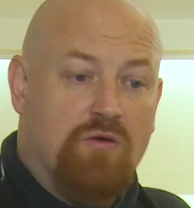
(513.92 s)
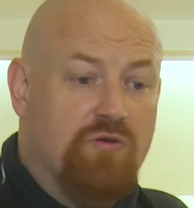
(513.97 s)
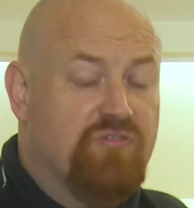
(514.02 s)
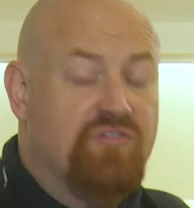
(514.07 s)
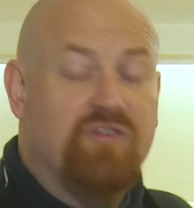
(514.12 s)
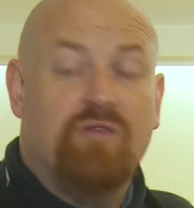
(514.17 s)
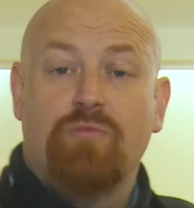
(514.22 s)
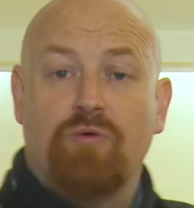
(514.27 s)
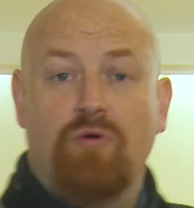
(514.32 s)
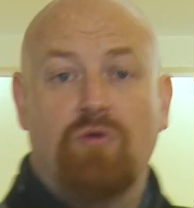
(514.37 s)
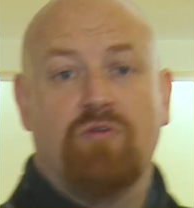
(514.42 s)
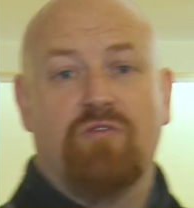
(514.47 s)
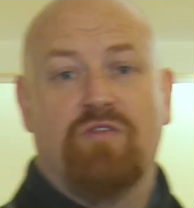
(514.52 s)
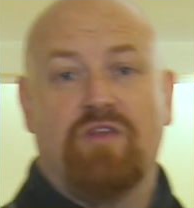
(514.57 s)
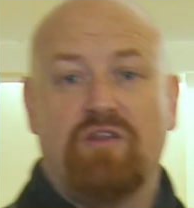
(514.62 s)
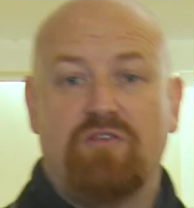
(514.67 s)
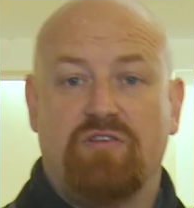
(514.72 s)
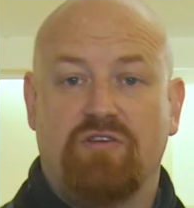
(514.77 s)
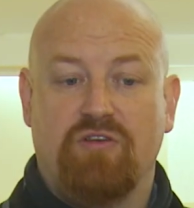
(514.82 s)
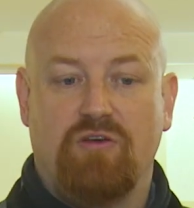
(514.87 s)
course, the important
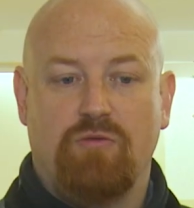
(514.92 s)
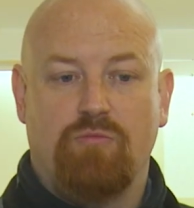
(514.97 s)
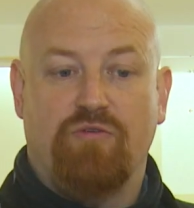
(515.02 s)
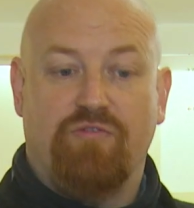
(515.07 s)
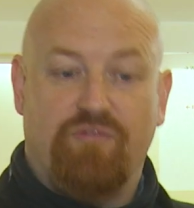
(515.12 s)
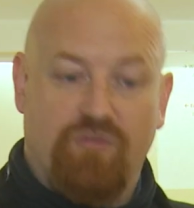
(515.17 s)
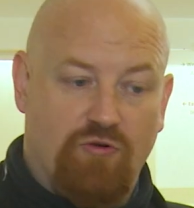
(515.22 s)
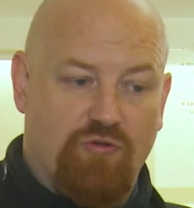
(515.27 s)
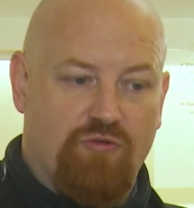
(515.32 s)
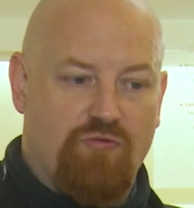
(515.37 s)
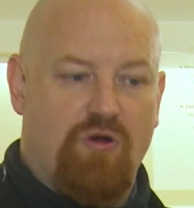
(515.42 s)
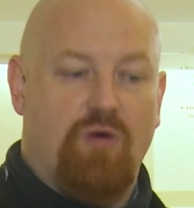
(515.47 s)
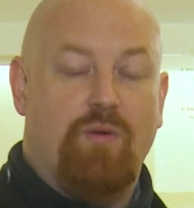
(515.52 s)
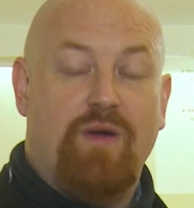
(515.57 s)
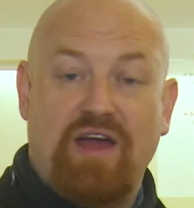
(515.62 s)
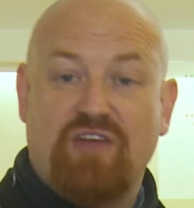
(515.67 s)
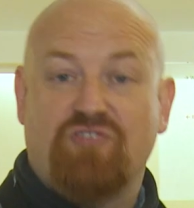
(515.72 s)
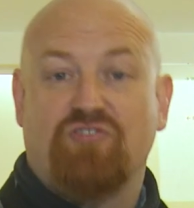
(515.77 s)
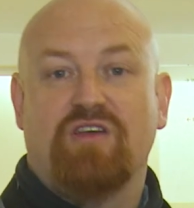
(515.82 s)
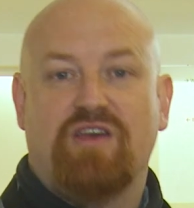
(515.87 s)
thing to do before the
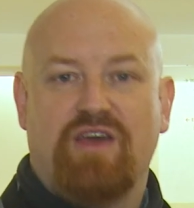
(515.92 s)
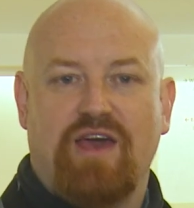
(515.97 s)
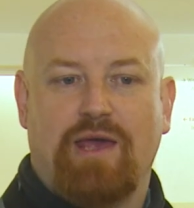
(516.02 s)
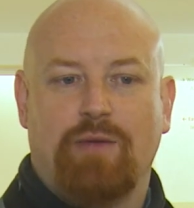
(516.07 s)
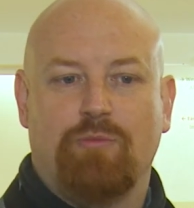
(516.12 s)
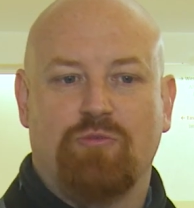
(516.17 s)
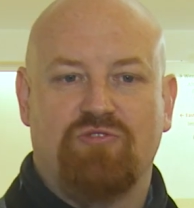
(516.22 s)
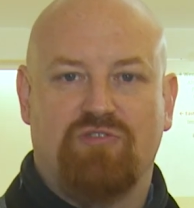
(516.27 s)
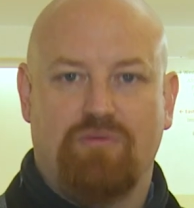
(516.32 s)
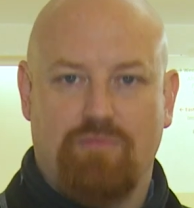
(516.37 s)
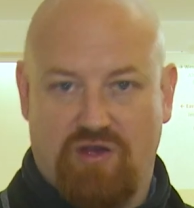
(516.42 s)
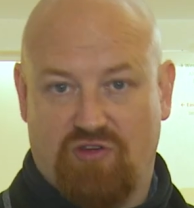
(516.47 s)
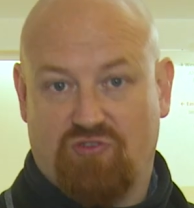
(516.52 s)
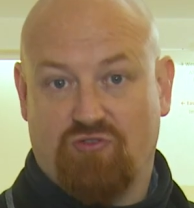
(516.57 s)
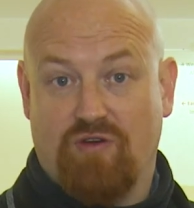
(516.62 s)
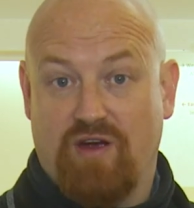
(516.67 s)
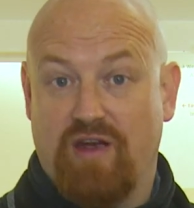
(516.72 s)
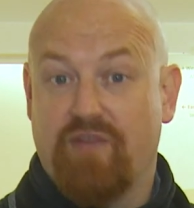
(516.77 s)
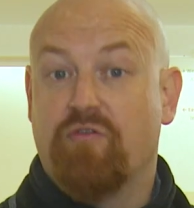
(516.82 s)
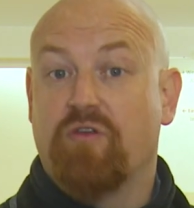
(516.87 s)
railway actually came was to make
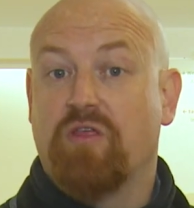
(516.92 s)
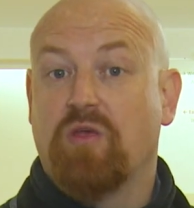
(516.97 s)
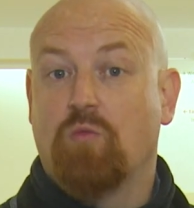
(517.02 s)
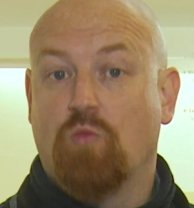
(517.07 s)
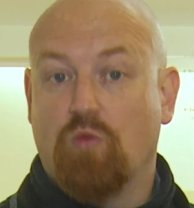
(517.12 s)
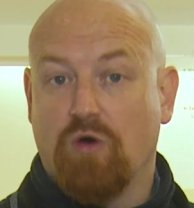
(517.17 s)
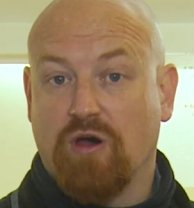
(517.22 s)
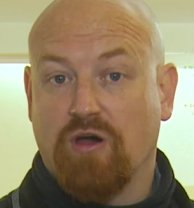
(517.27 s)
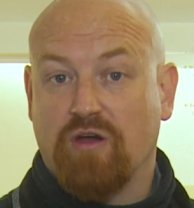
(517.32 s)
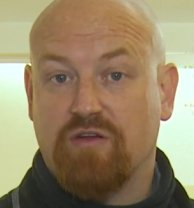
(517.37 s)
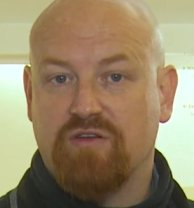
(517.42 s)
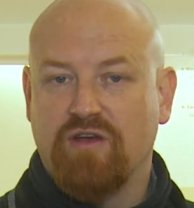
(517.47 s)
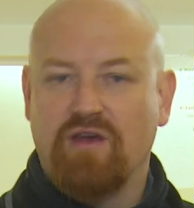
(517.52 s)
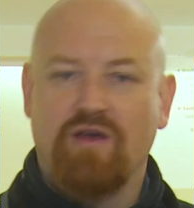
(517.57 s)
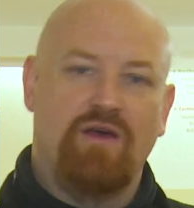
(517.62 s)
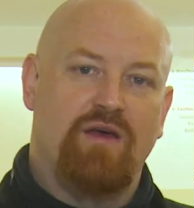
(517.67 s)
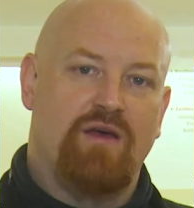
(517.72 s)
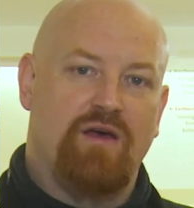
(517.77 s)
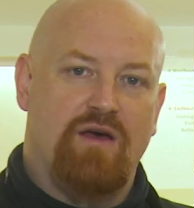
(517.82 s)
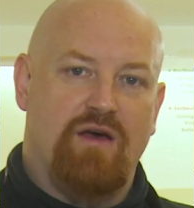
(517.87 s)
sure everything worked,
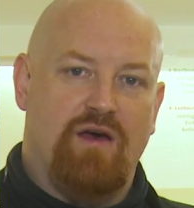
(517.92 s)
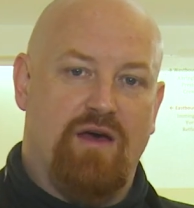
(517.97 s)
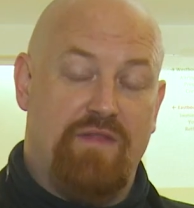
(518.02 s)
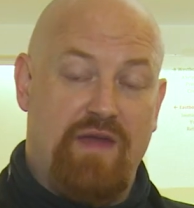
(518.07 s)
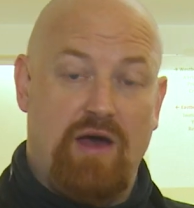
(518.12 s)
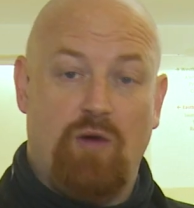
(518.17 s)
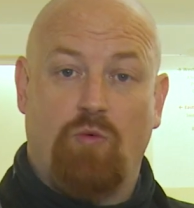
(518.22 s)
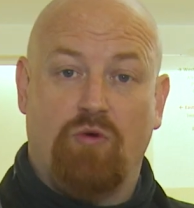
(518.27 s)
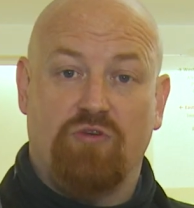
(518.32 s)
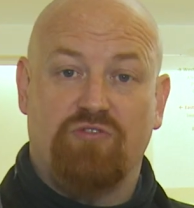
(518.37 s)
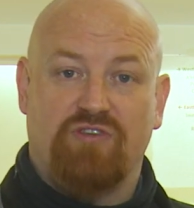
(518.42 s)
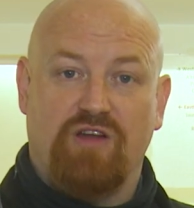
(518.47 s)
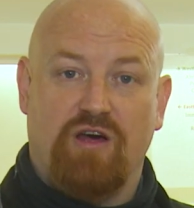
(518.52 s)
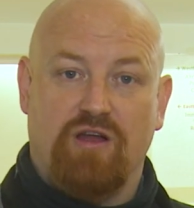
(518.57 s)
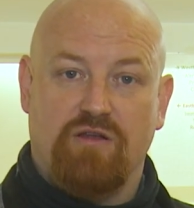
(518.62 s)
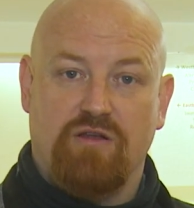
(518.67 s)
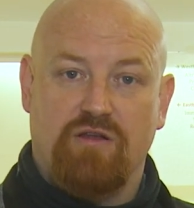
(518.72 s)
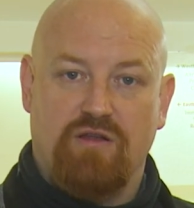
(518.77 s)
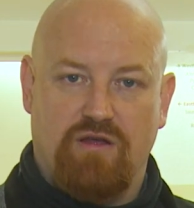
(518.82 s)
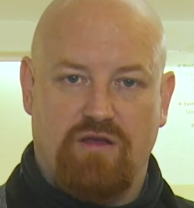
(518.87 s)
and that was
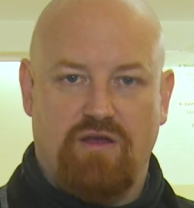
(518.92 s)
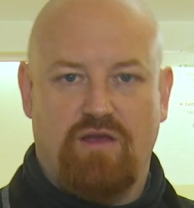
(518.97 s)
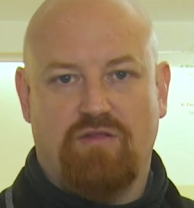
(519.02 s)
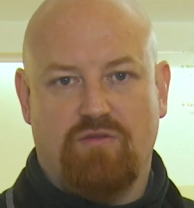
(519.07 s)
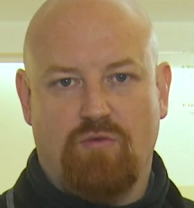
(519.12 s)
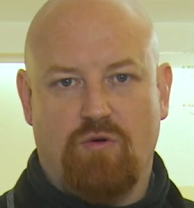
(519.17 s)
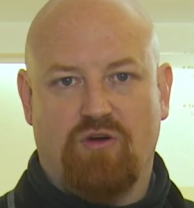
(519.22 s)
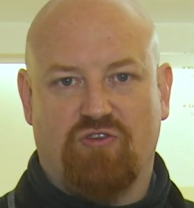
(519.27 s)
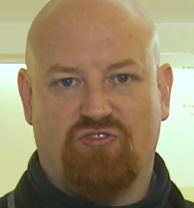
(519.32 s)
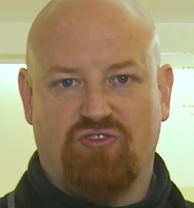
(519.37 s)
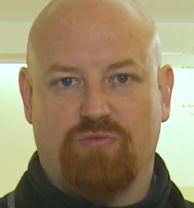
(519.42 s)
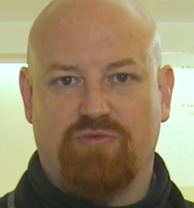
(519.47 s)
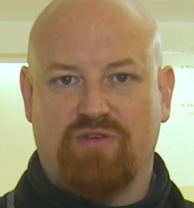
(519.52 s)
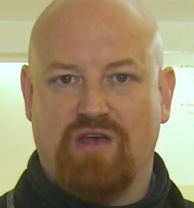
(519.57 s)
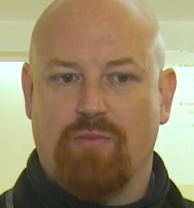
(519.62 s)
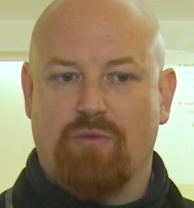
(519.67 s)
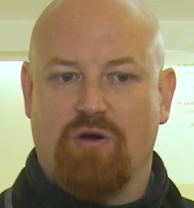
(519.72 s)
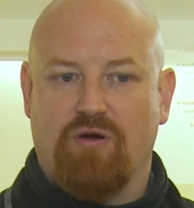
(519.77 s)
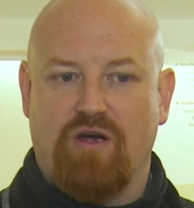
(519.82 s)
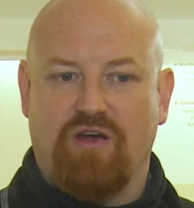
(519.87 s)
done in the workshops at
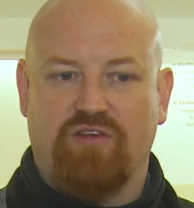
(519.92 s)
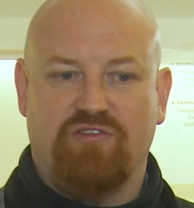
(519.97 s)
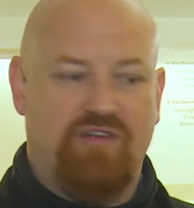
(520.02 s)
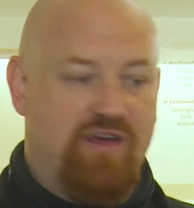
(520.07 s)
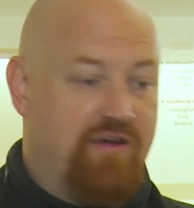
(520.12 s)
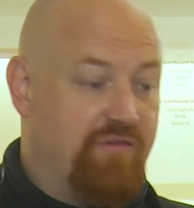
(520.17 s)
MRS.